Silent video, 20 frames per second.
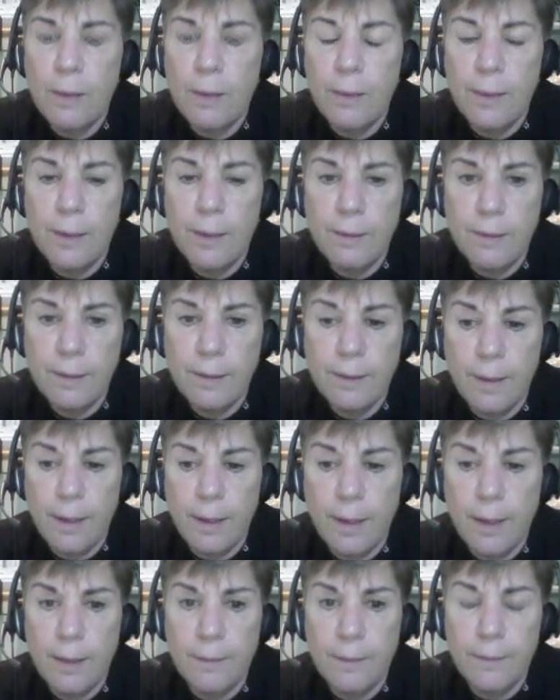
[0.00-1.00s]
This
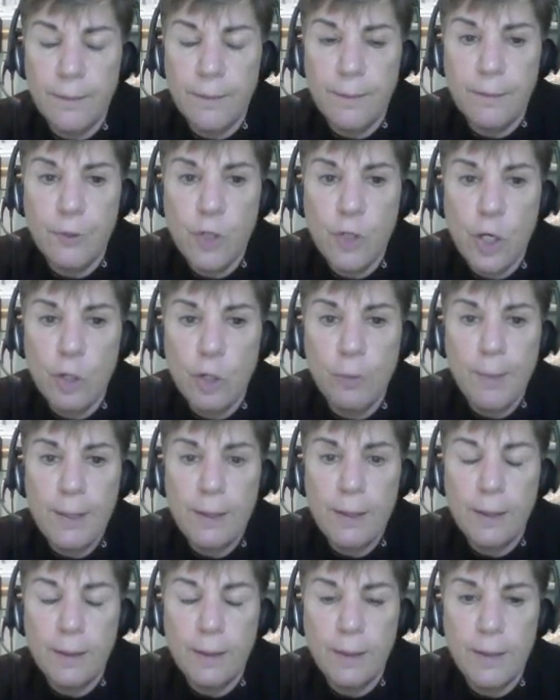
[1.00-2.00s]

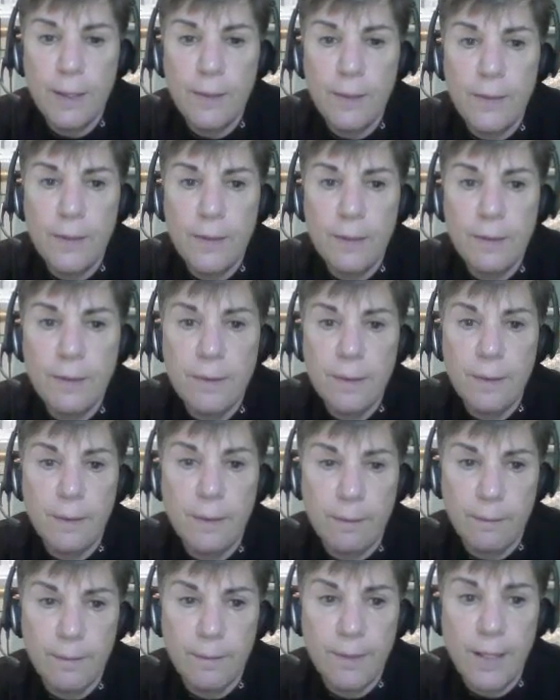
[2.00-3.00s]
gentleman that did this
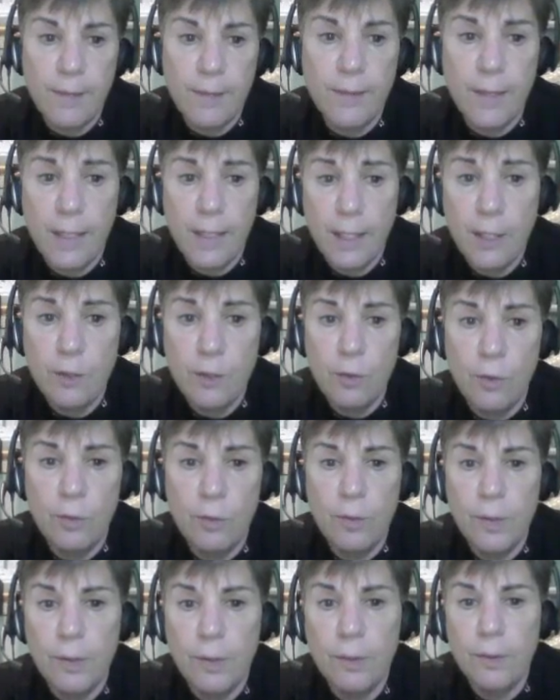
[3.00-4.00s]
said that he
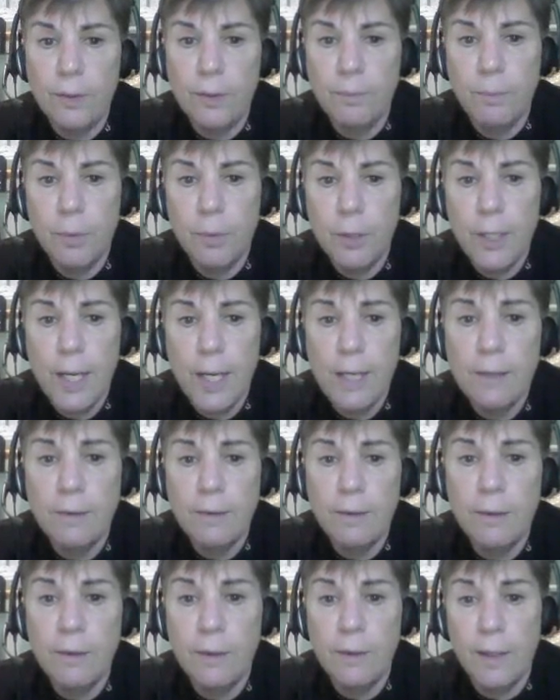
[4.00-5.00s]
uses
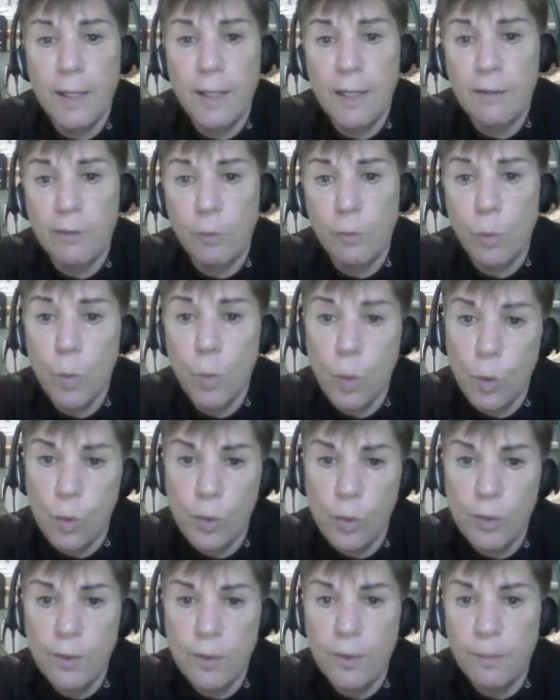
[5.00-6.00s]
bookcases and he has
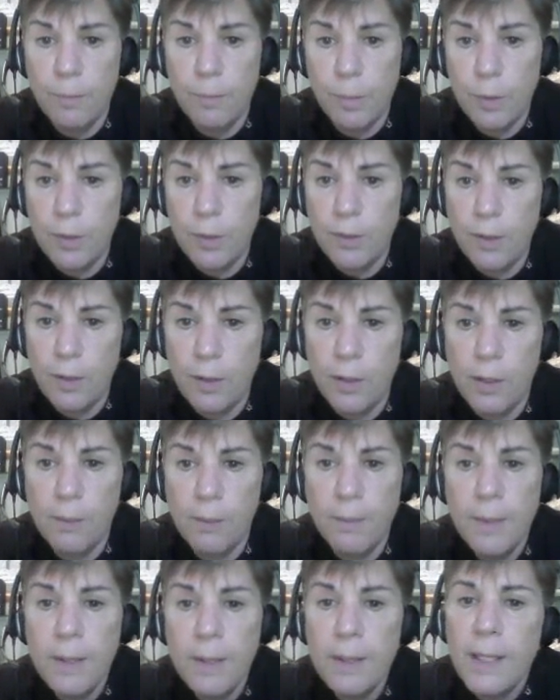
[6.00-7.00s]
awards and books on
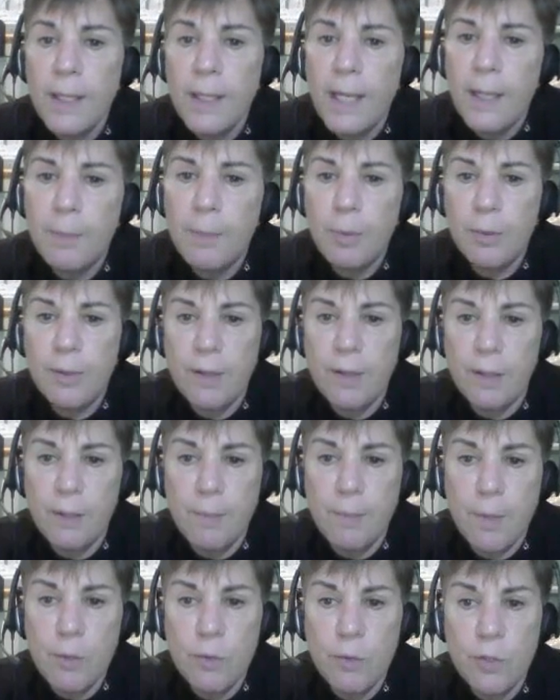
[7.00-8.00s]
them. He puts in
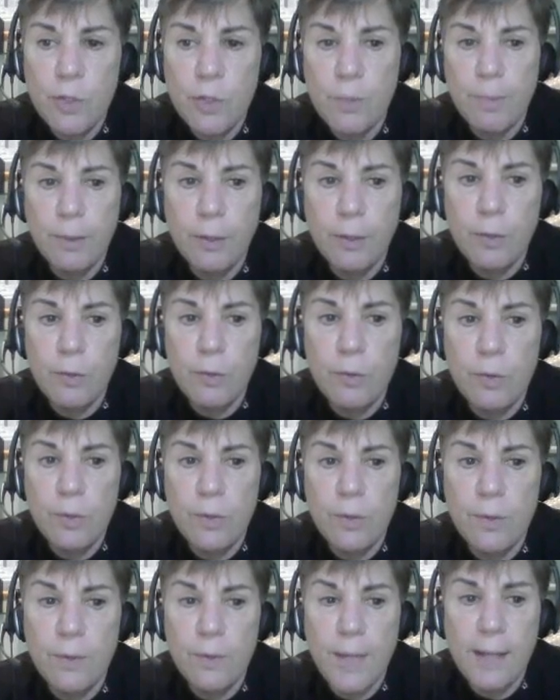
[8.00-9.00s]
emoji
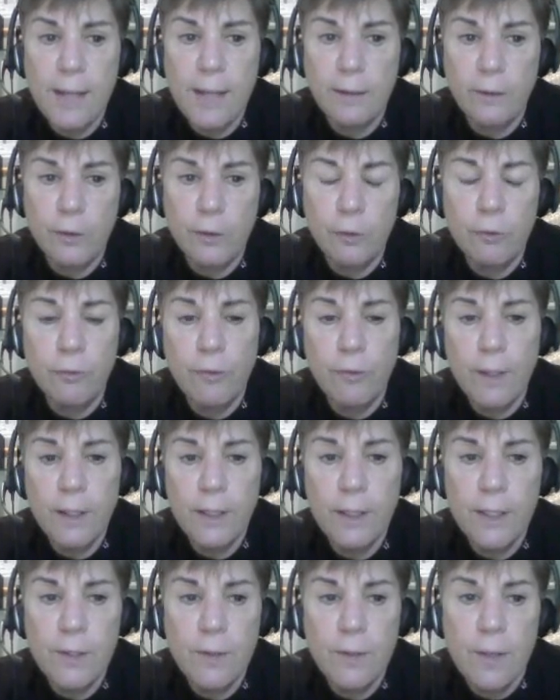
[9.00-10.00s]
balloons to add a little
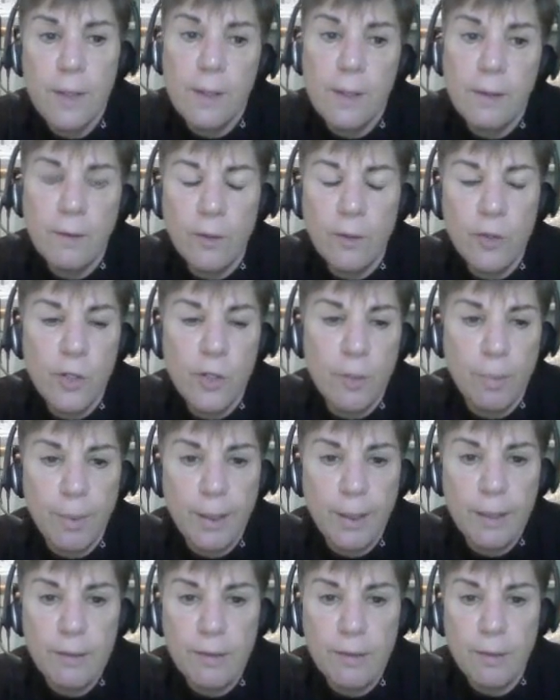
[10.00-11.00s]
fun, so you could
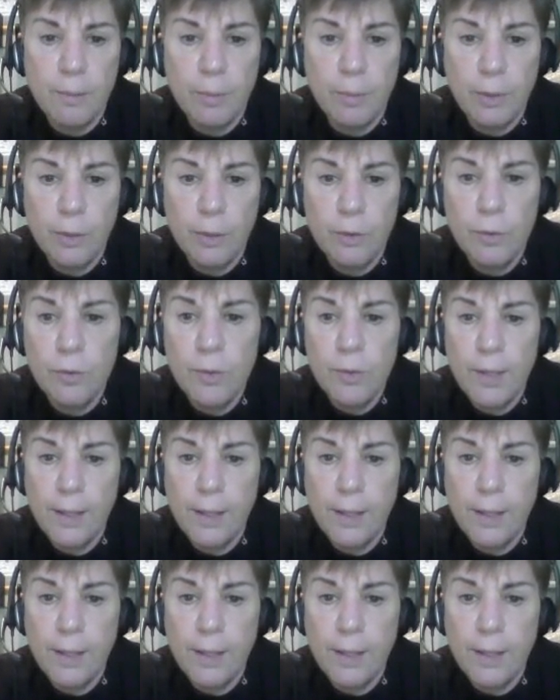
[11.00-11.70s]
bring in some balloons.